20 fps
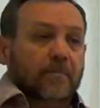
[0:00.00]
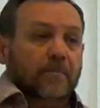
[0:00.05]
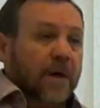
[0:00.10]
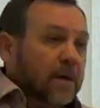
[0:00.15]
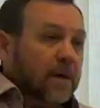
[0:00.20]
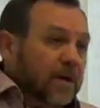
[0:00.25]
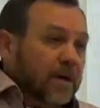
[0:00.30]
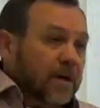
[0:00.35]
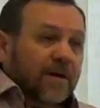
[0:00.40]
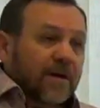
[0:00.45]

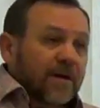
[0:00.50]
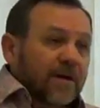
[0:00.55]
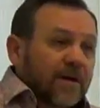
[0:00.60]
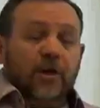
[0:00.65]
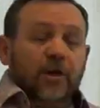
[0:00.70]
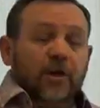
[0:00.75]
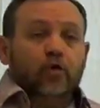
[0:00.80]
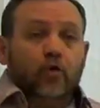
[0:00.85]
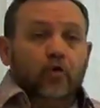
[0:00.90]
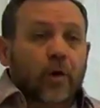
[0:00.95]
maybe even
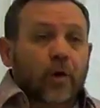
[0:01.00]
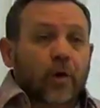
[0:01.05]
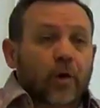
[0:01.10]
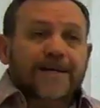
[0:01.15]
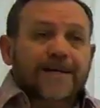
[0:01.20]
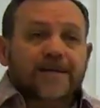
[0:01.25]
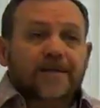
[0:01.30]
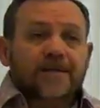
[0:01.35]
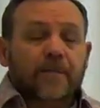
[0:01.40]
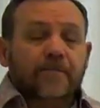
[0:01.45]
a
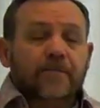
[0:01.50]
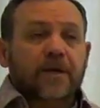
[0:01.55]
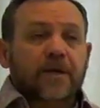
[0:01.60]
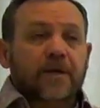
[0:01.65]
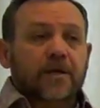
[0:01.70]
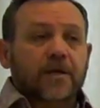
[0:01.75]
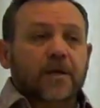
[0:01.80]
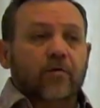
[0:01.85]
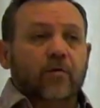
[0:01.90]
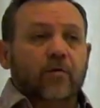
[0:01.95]

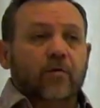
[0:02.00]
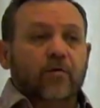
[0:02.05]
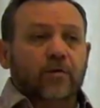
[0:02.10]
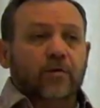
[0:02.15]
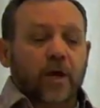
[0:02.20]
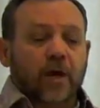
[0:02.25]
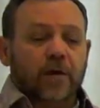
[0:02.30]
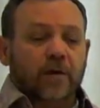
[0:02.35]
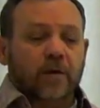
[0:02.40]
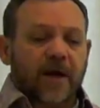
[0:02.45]

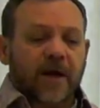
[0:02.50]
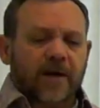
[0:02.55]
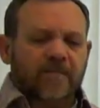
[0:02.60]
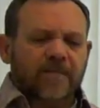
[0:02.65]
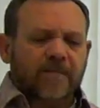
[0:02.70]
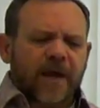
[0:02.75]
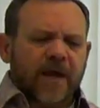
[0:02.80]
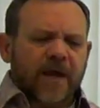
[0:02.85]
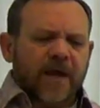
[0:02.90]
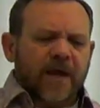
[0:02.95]
20-something-year-old young
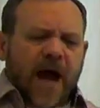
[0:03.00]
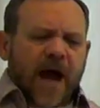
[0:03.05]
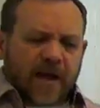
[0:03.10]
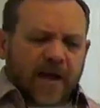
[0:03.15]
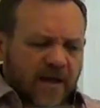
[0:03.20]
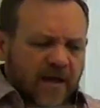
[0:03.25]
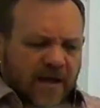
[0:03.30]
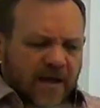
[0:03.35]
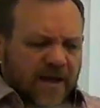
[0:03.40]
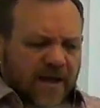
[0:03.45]
man,
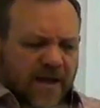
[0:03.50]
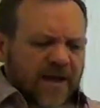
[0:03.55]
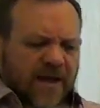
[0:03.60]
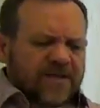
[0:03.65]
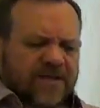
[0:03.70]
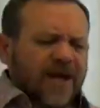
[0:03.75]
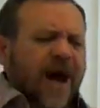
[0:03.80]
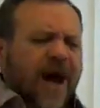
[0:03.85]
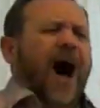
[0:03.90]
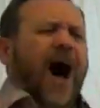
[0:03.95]

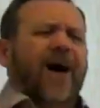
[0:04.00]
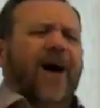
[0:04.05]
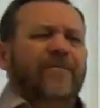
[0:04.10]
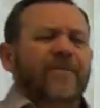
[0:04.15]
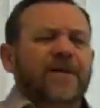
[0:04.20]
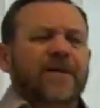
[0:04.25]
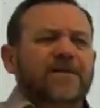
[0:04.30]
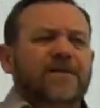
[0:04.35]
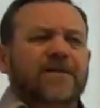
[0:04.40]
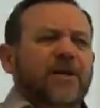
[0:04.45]
it's
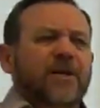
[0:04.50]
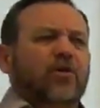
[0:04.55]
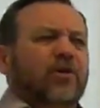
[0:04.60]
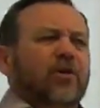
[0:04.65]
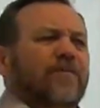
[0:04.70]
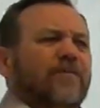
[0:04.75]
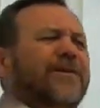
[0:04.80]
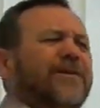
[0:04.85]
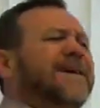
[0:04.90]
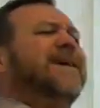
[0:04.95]
obvious he
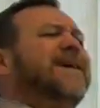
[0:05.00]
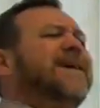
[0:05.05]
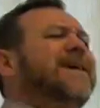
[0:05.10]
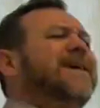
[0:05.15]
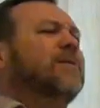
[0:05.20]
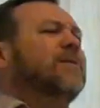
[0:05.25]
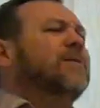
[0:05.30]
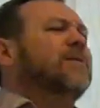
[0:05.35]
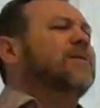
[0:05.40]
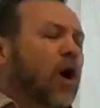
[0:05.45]
could have
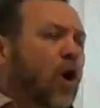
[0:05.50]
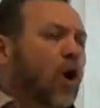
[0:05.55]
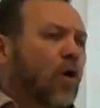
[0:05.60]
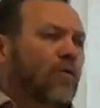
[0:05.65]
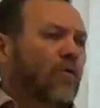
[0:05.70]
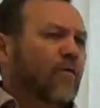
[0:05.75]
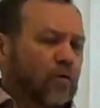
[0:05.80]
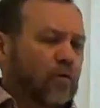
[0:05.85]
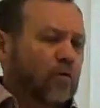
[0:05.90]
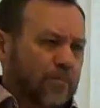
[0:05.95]
easily
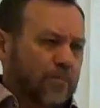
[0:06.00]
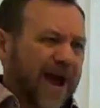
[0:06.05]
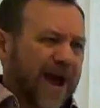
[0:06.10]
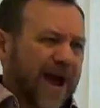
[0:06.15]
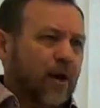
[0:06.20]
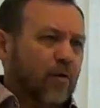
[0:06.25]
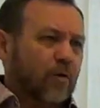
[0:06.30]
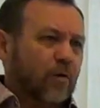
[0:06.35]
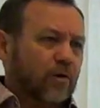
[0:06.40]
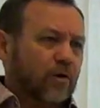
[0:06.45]

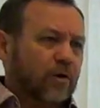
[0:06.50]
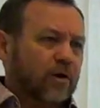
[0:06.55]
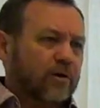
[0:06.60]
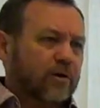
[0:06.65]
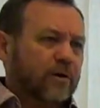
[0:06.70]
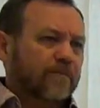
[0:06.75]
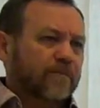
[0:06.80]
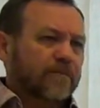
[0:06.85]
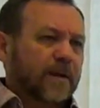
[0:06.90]
overpowered